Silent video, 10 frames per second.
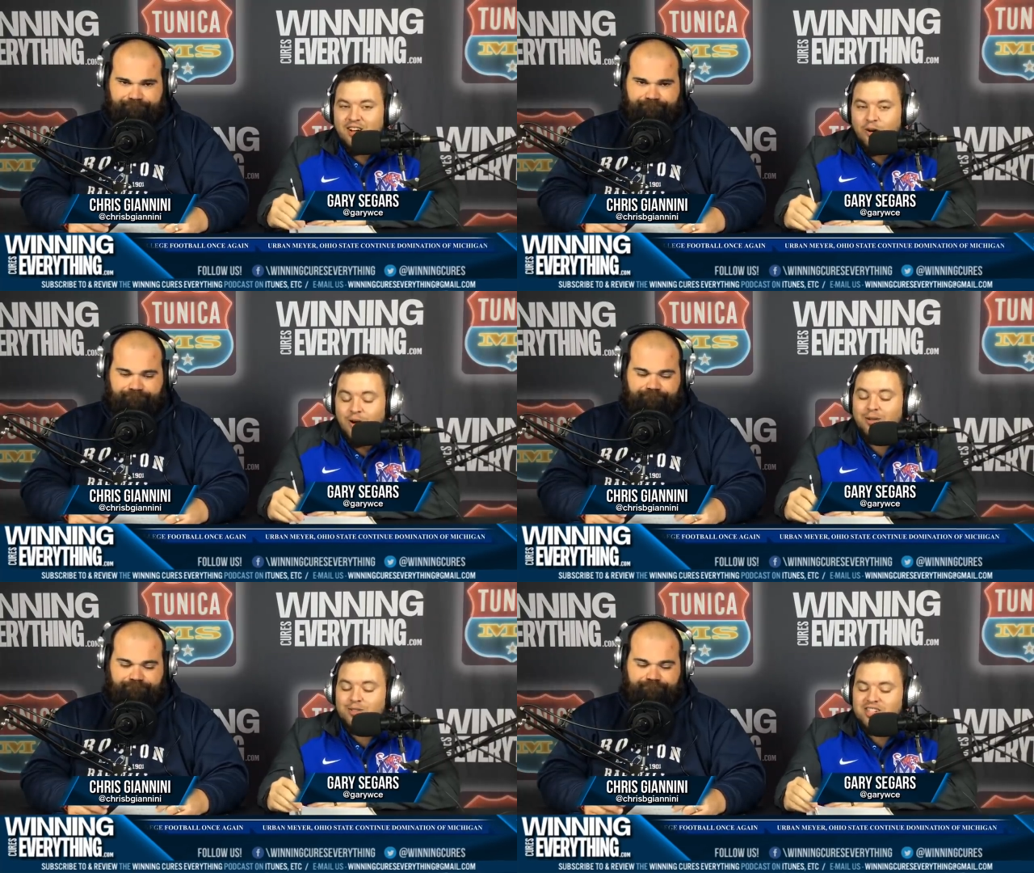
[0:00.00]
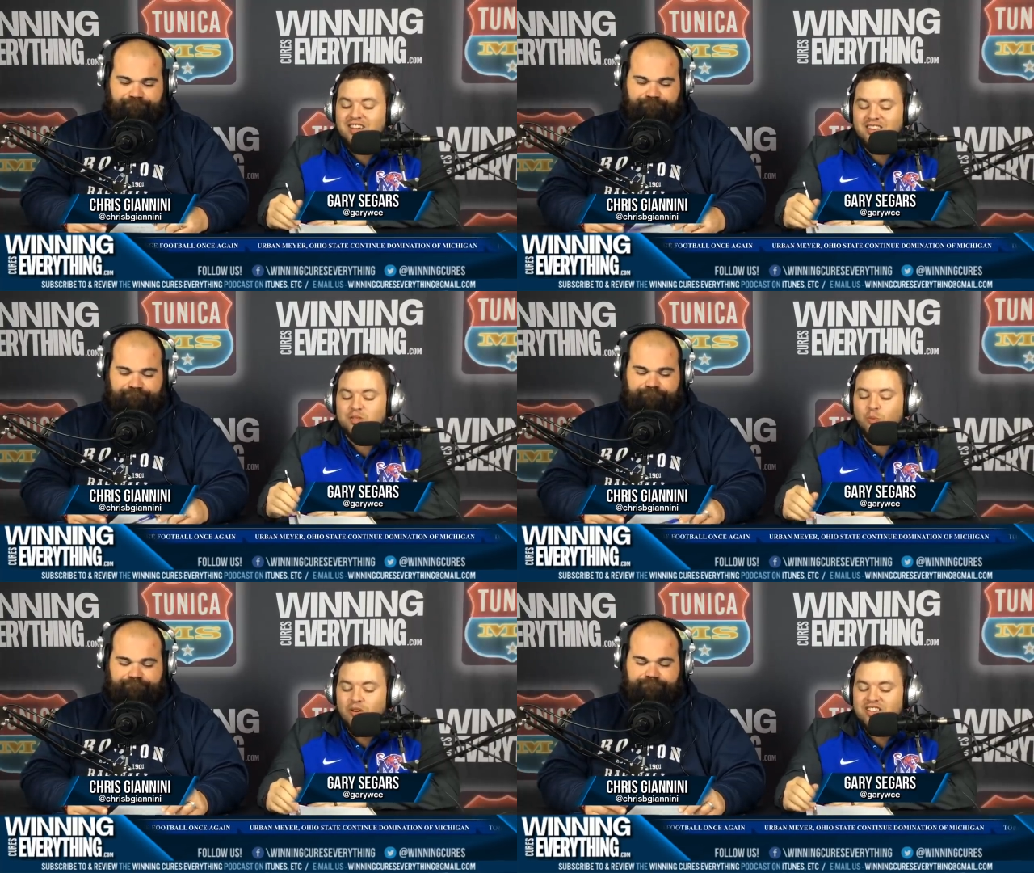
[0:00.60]
Speaker 1: Ohio State is
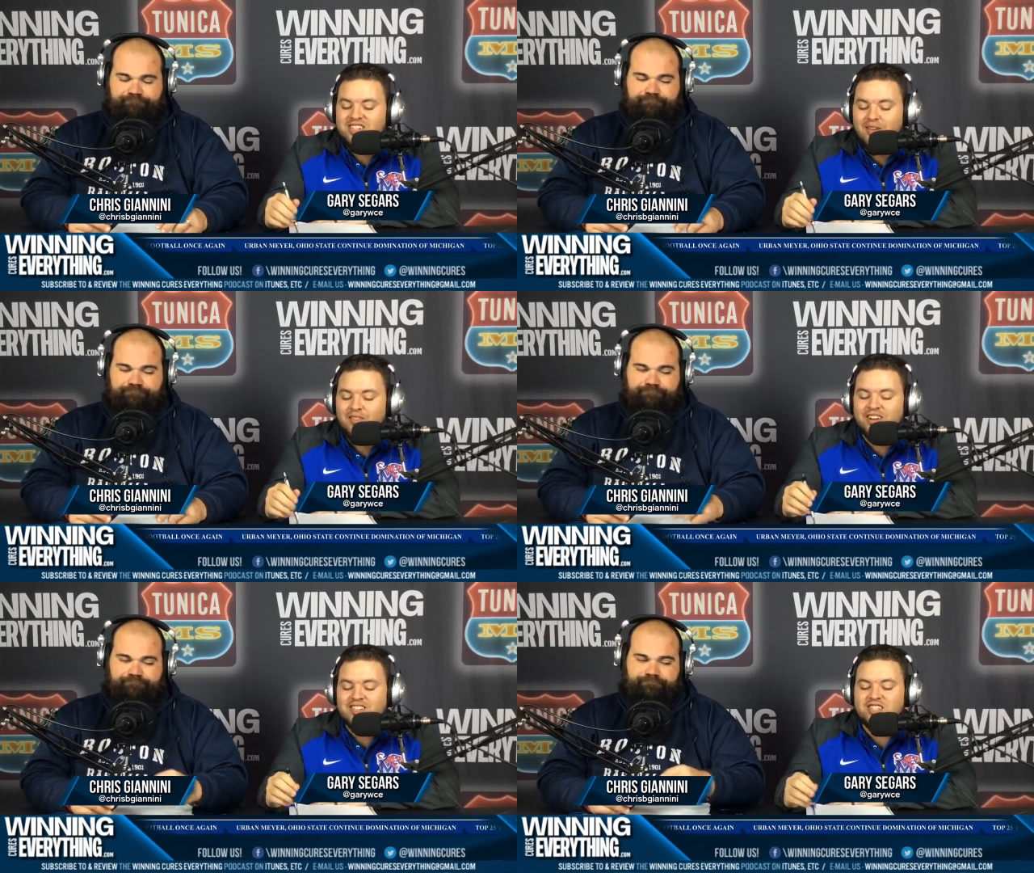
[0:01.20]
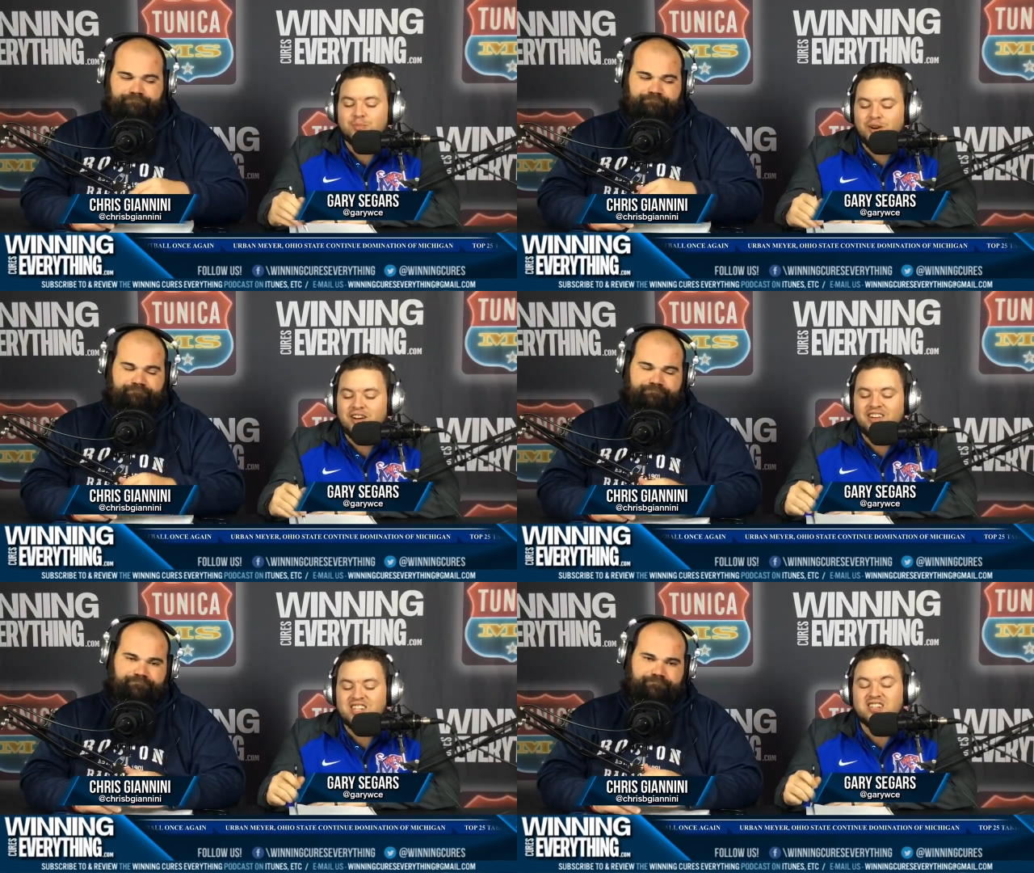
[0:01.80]
one and seven against the
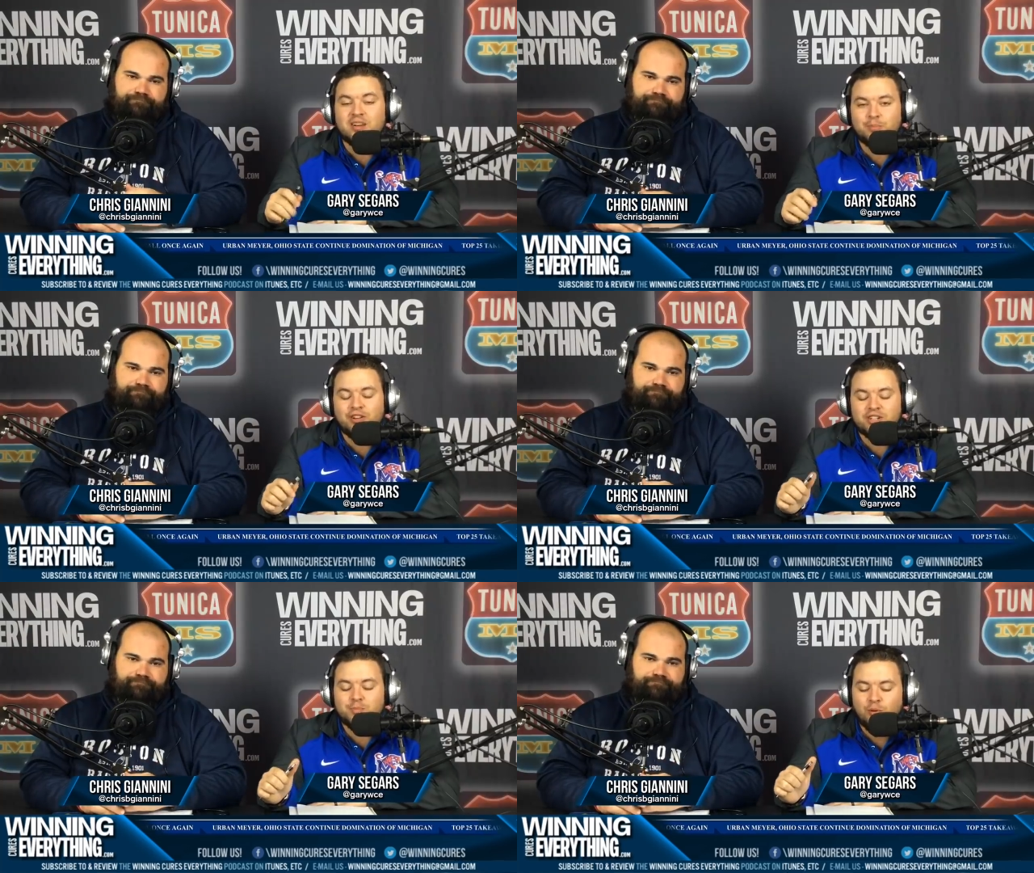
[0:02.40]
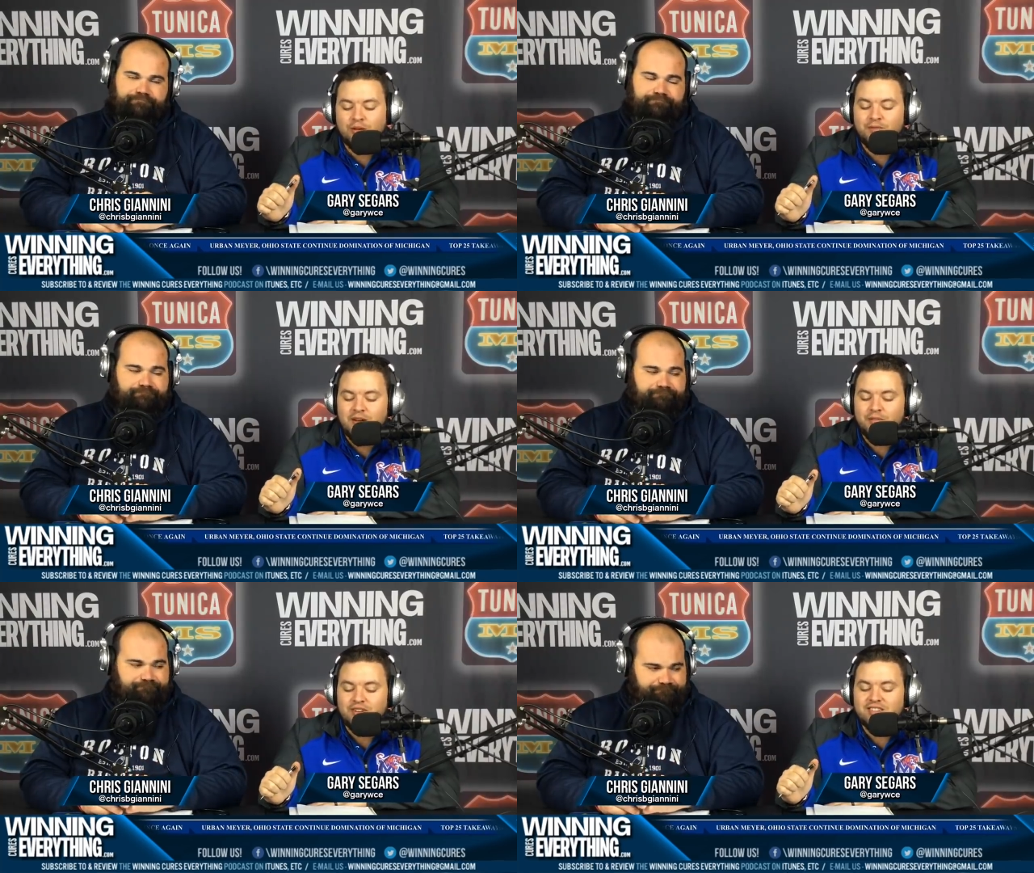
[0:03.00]
spread as a ten plus point
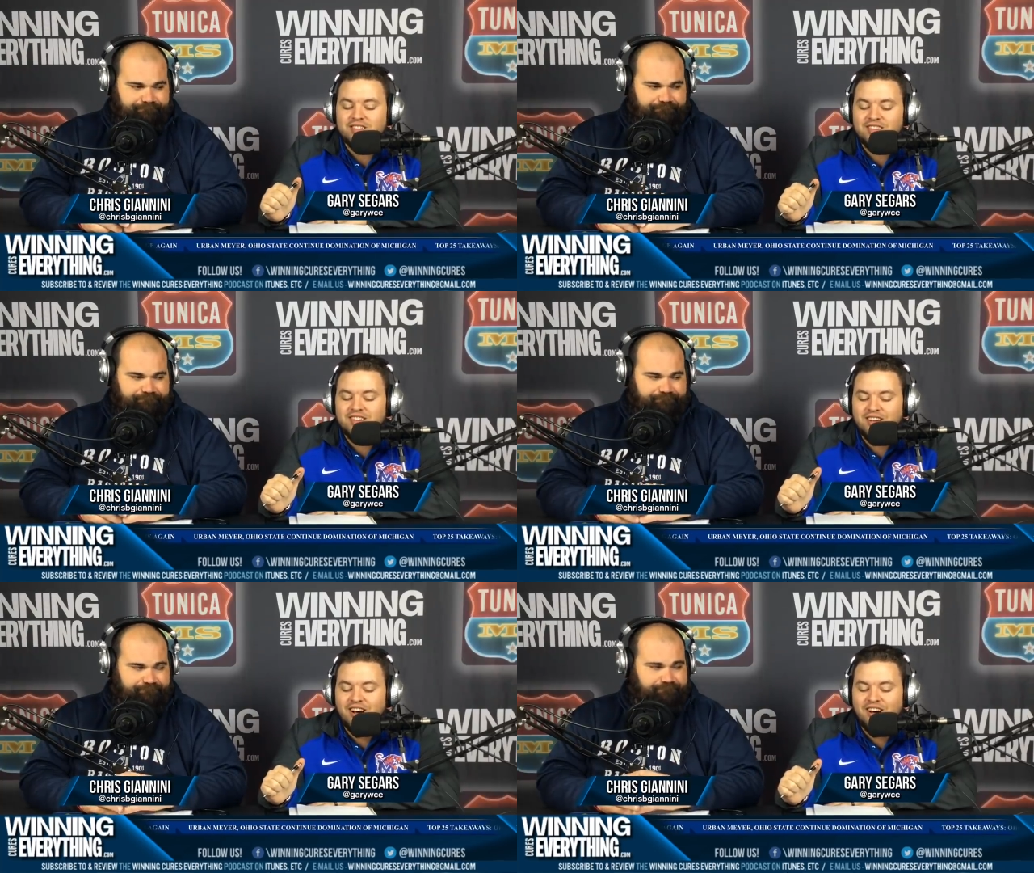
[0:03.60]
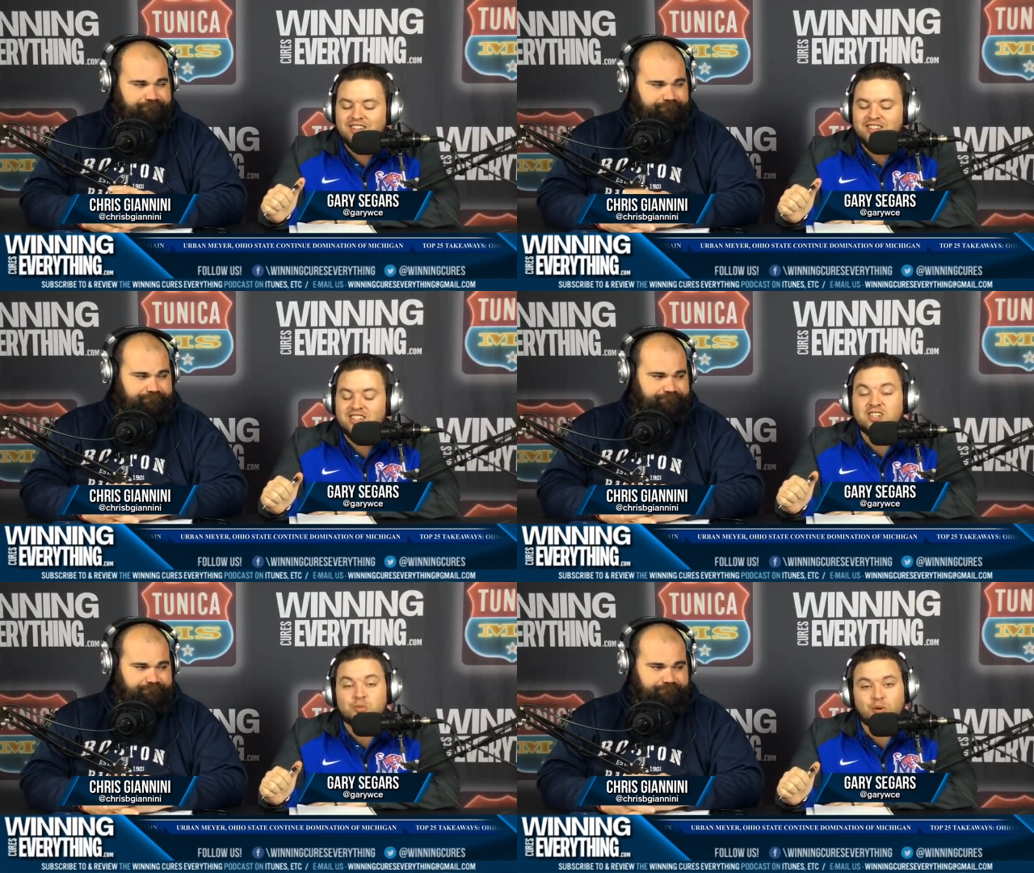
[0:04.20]
favorite uh,
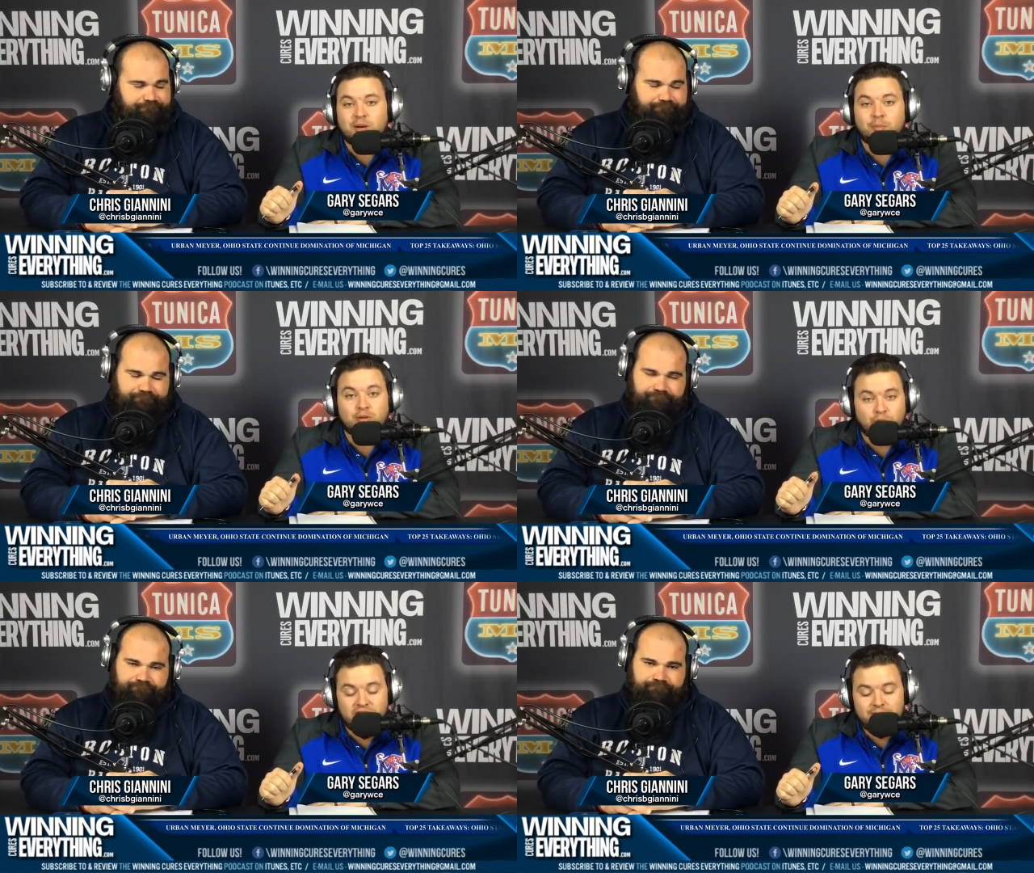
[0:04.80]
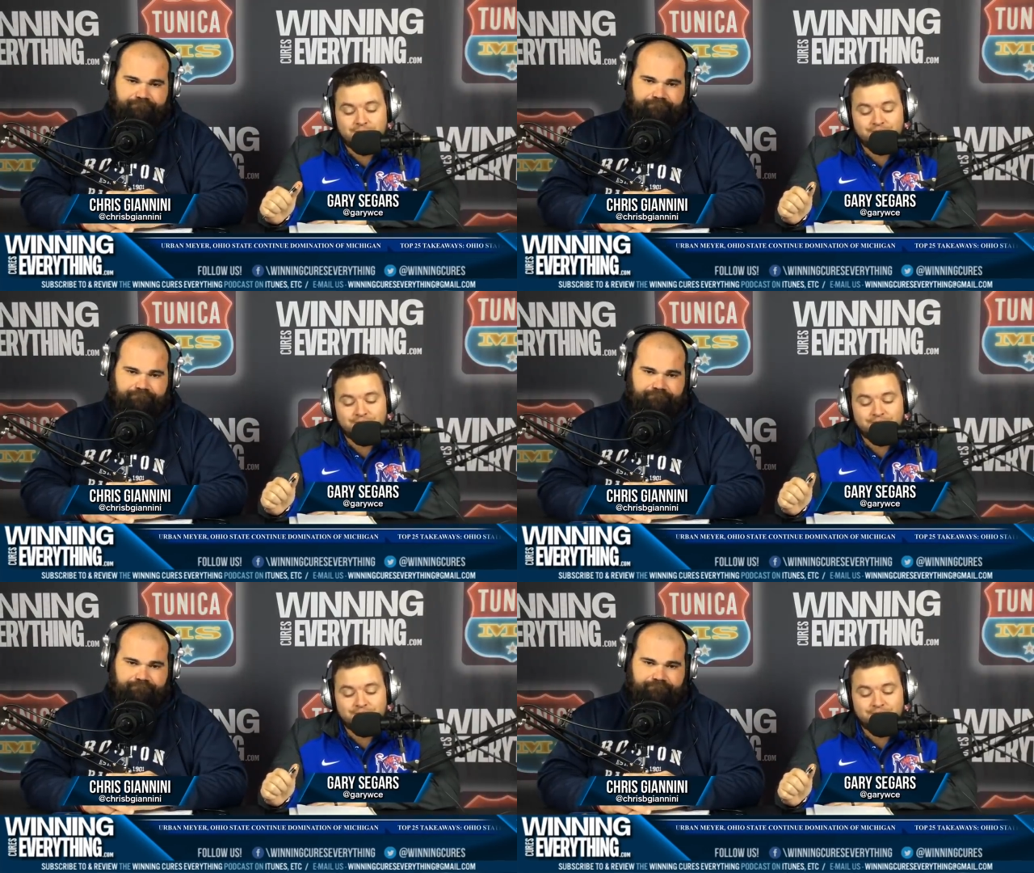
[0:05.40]
since week number three.